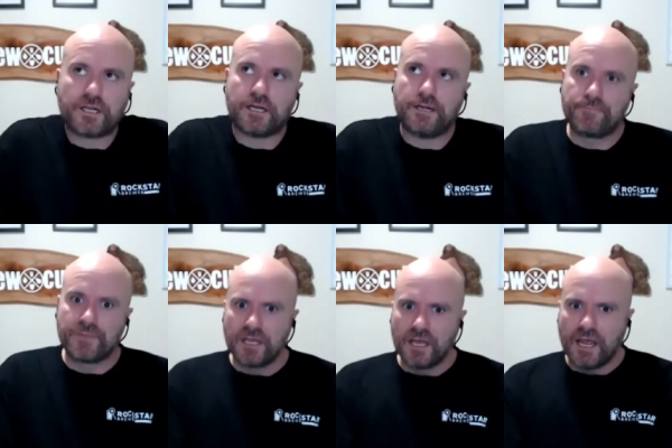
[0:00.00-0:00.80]
Okay.
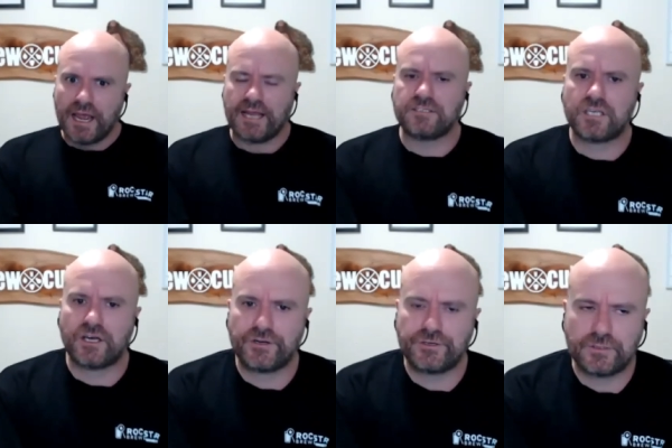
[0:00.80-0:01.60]
And
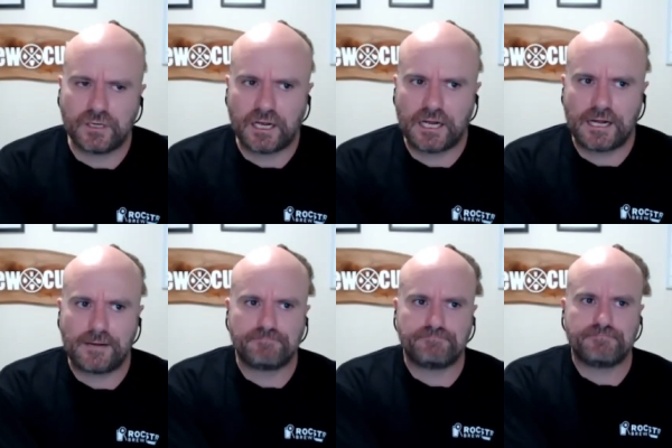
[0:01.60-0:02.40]
so,
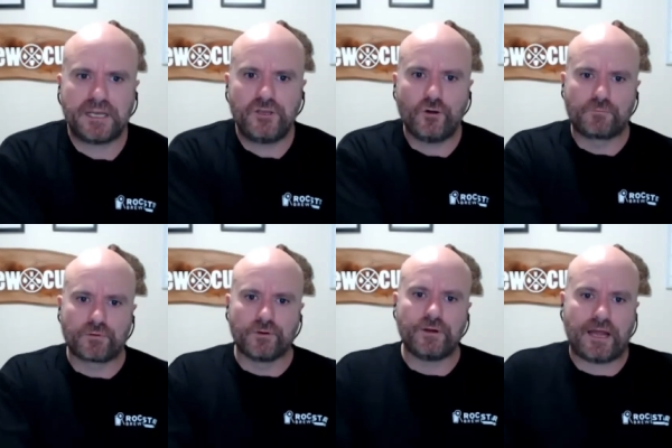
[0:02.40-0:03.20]
um, in your
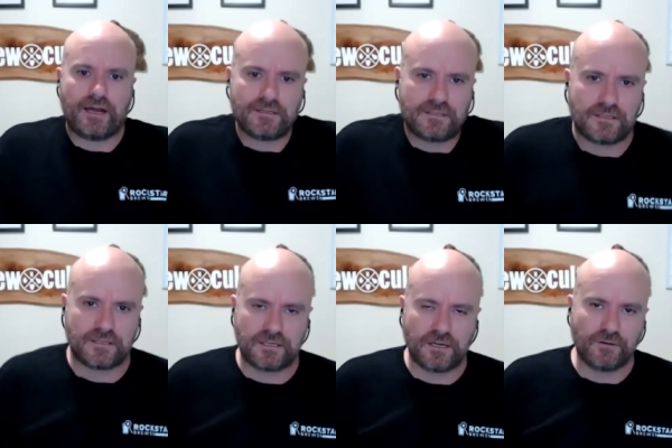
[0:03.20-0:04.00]
brew house
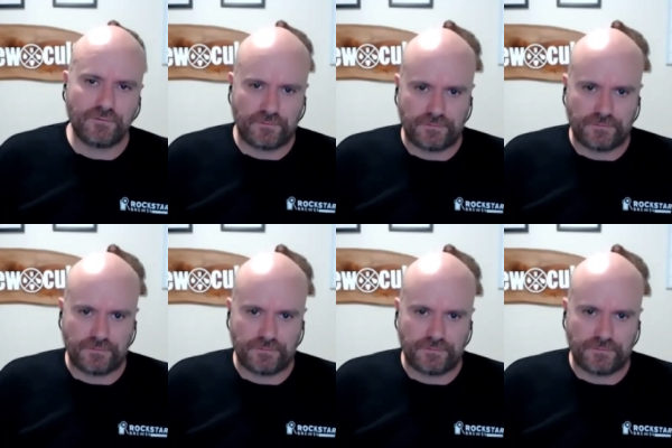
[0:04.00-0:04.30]
itself,